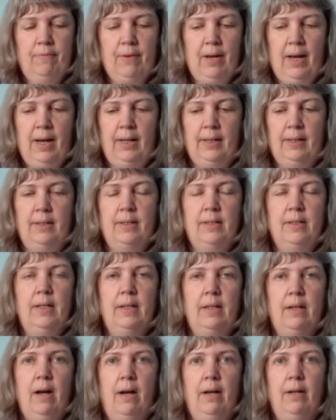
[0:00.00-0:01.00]
and
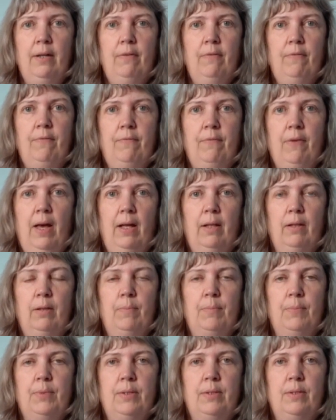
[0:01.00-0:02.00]
it kind of
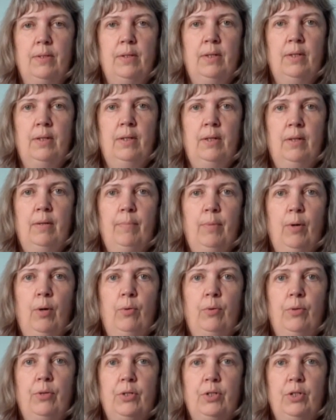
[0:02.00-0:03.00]
helps
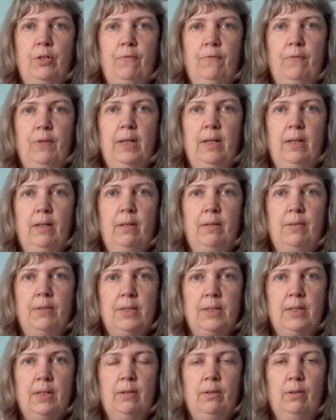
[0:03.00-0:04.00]
both to feel
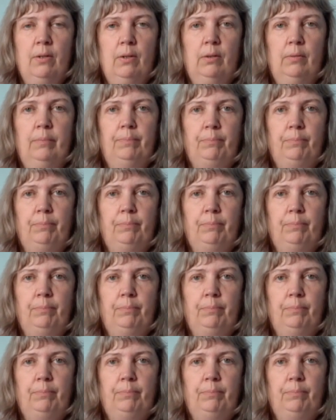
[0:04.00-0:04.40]
still